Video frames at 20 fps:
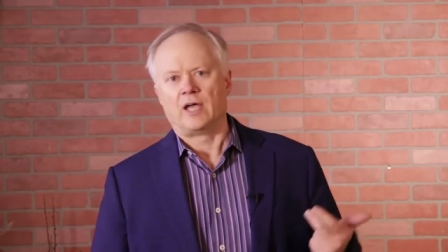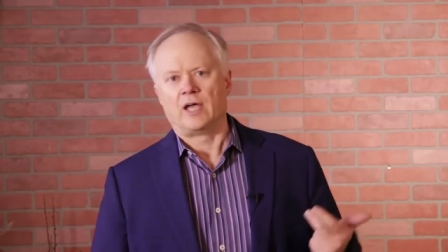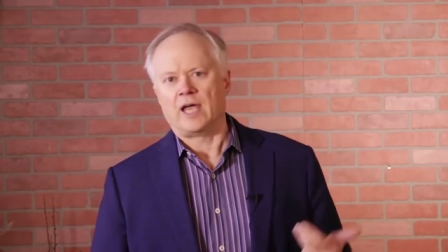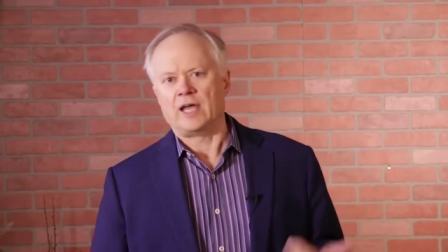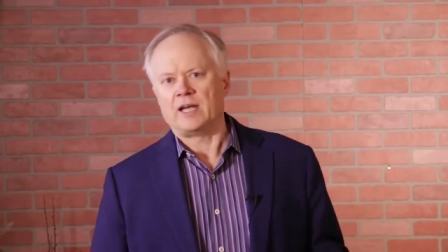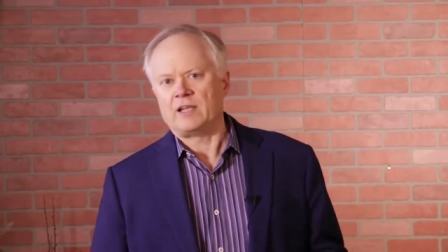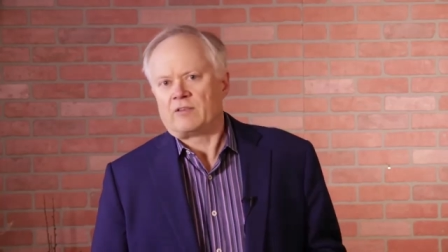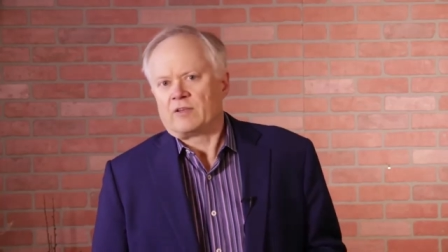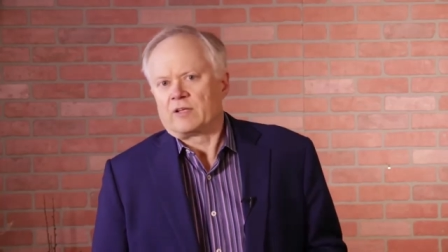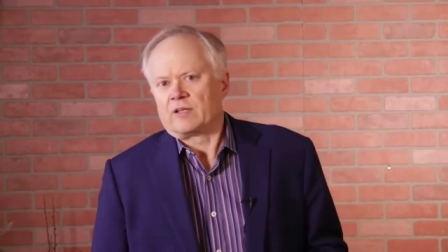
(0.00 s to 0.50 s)

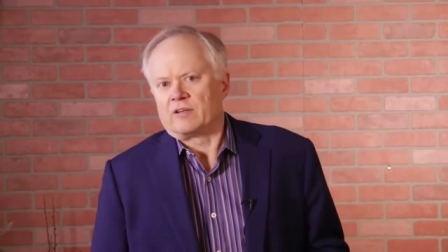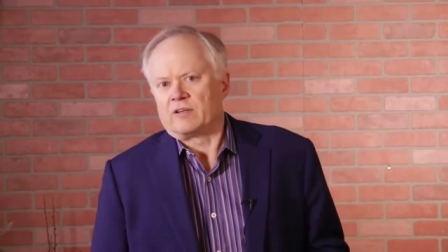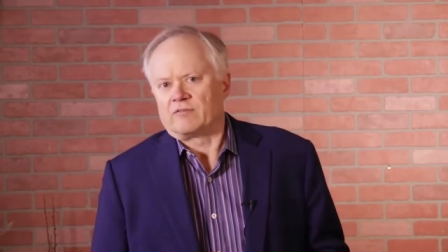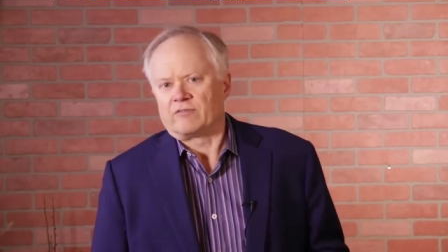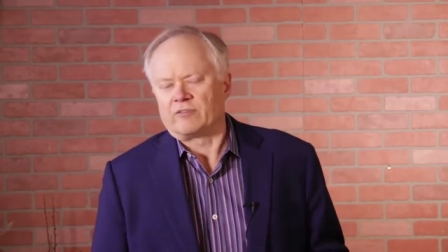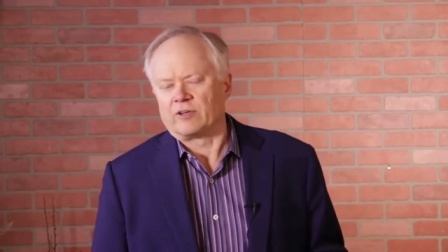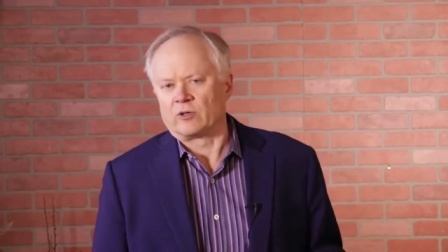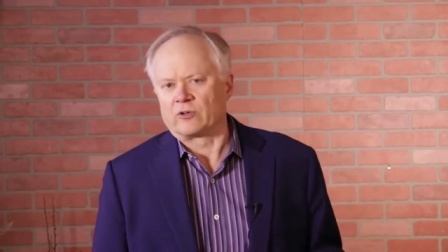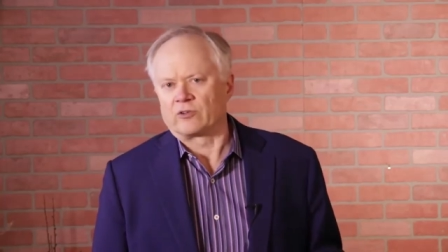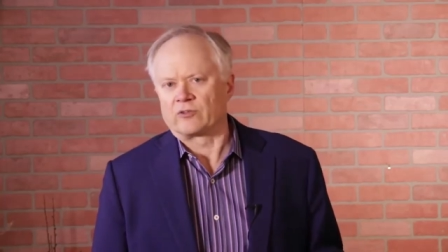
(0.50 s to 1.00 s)
anything that
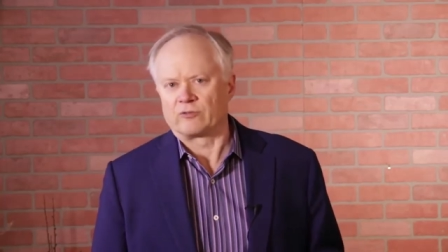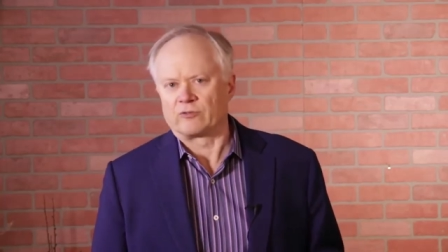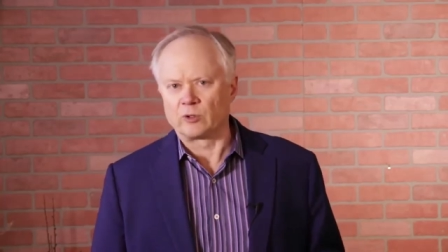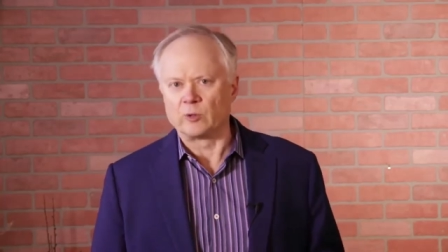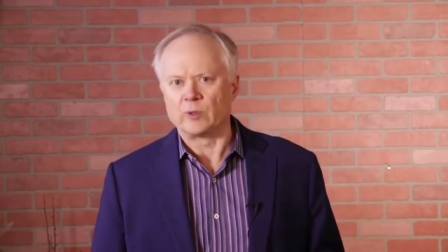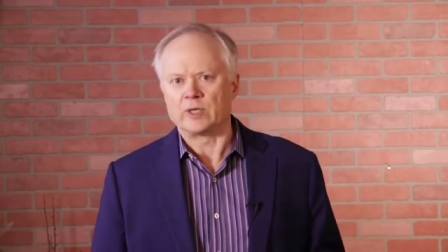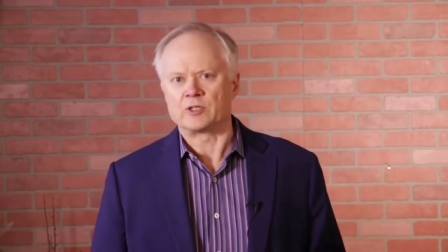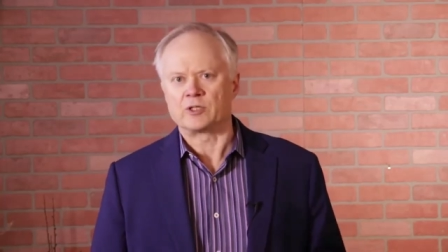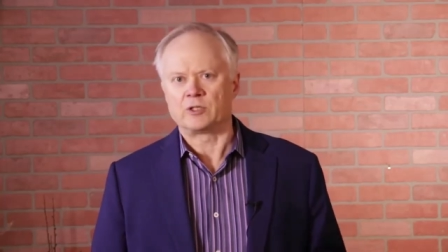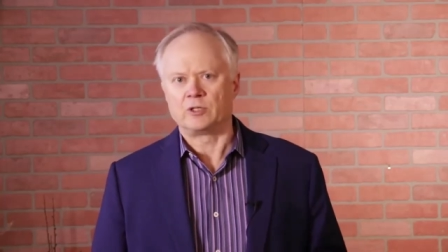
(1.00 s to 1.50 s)
feels
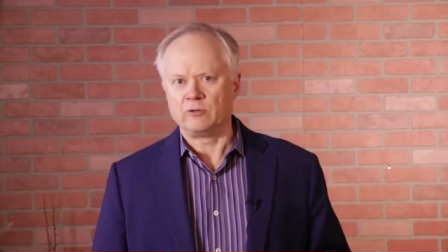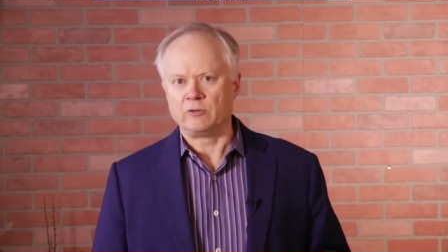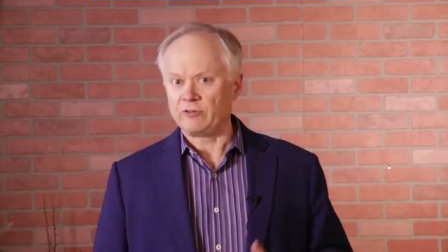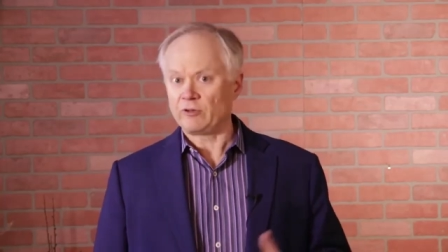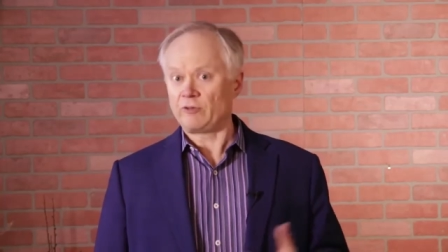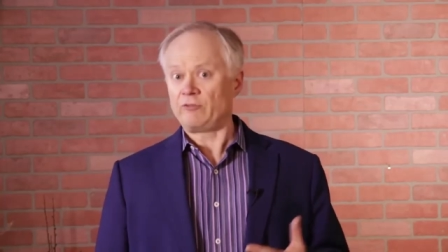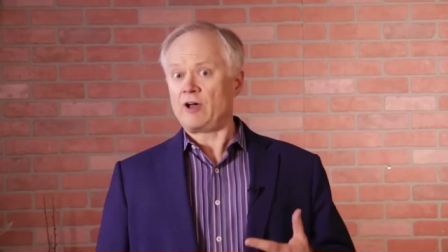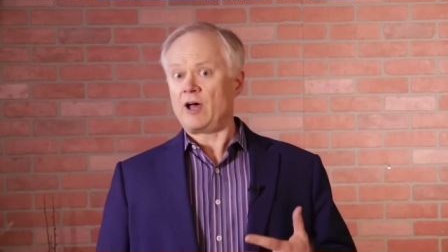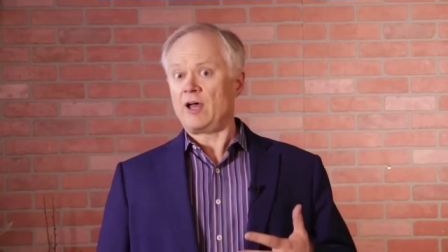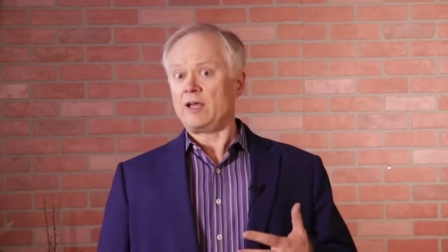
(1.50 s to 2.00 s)
fluish. You
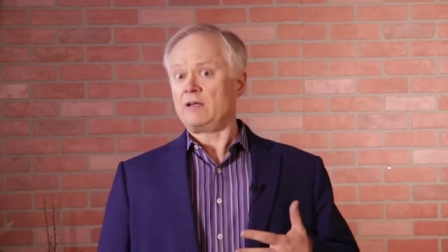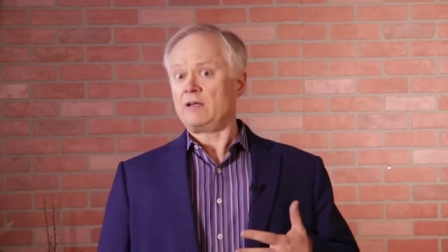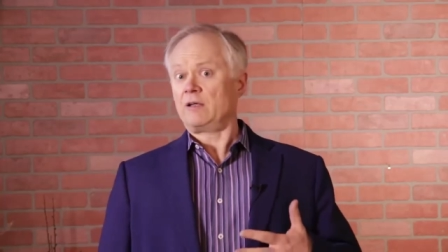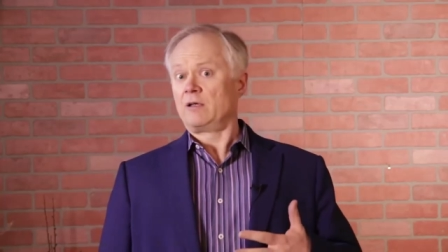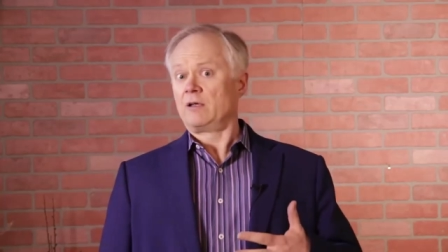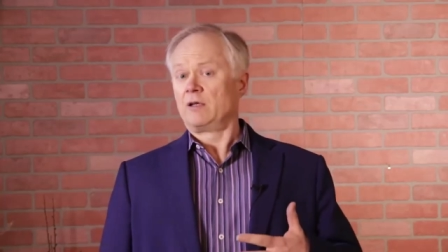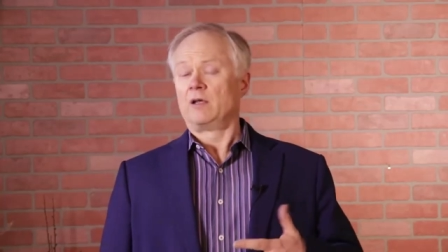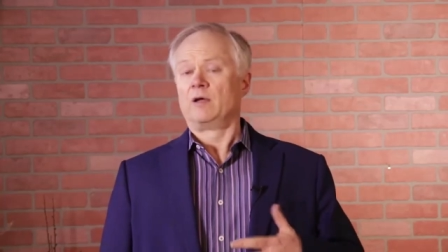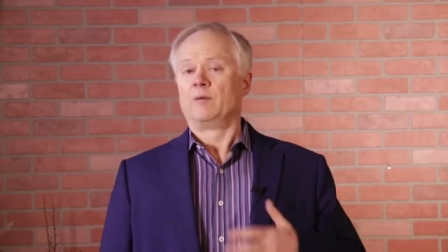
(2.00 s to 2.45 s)
feel fine,